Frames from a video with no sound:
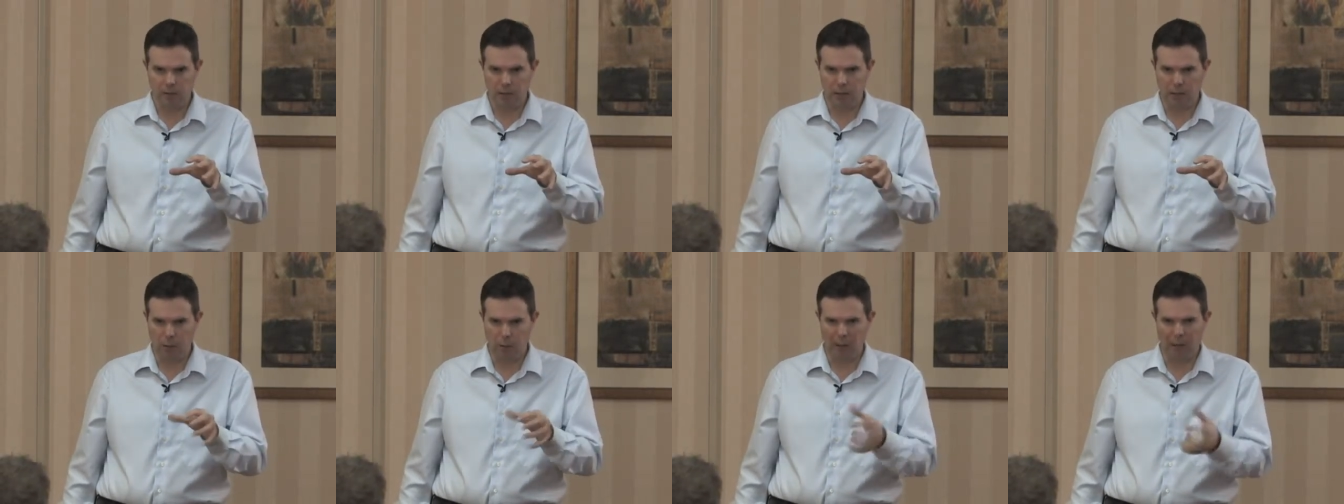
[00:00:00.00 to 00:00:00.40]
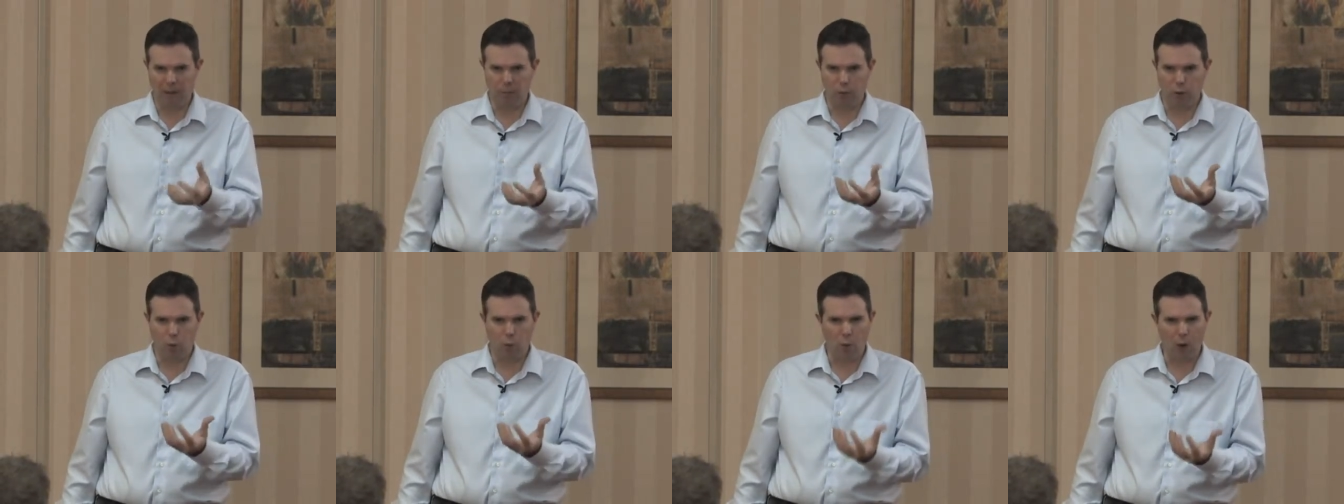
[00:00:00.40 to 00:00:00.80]
they will
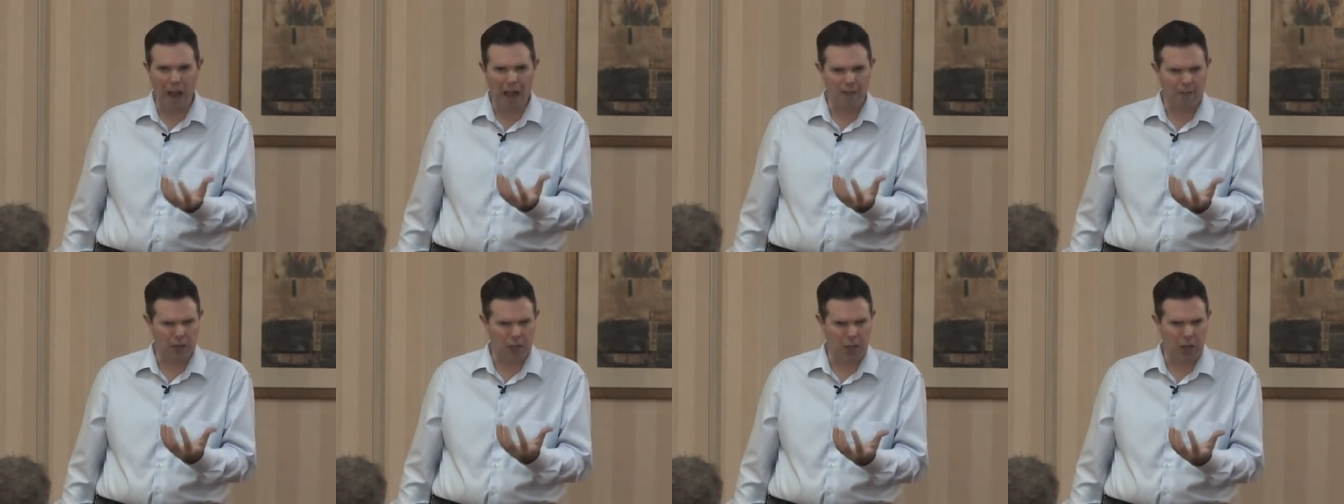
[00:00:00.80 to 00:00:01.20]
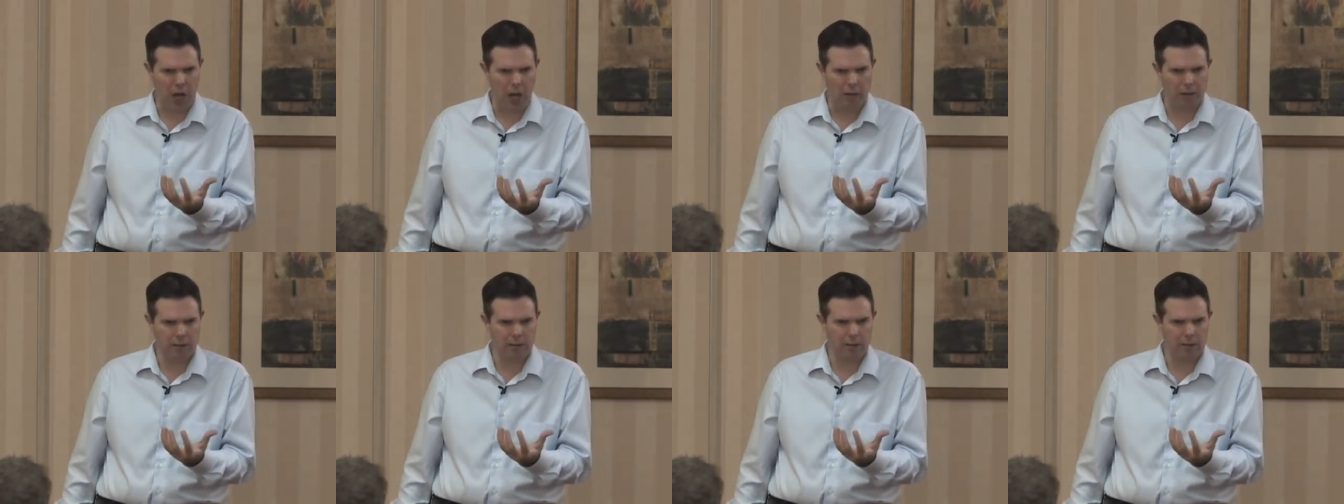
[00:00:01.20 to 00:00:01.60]
have
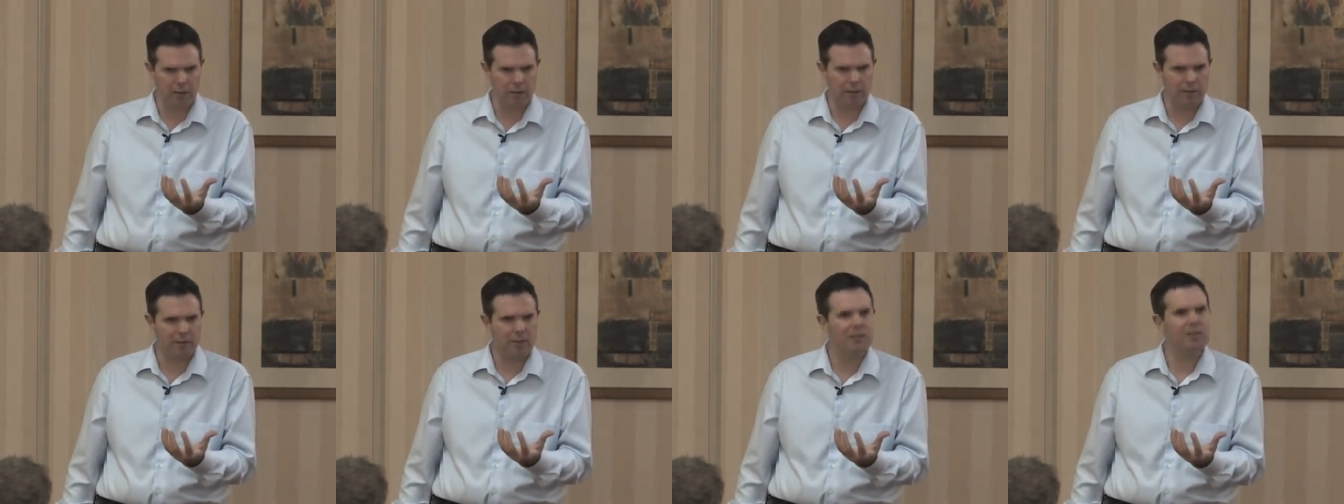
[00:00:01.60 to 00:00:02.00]
gravitas.